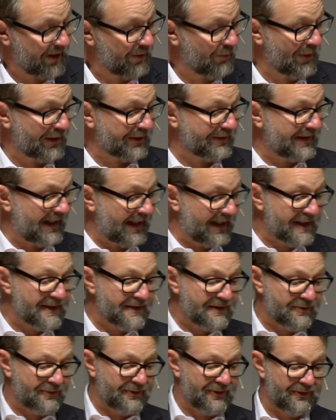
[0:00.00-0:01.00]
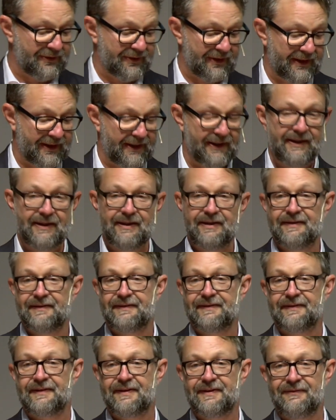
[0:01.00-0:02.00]
Well, the answer
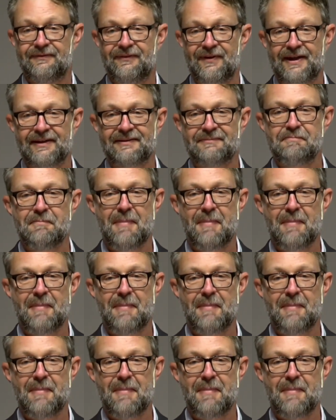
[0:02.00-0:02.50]
is in fact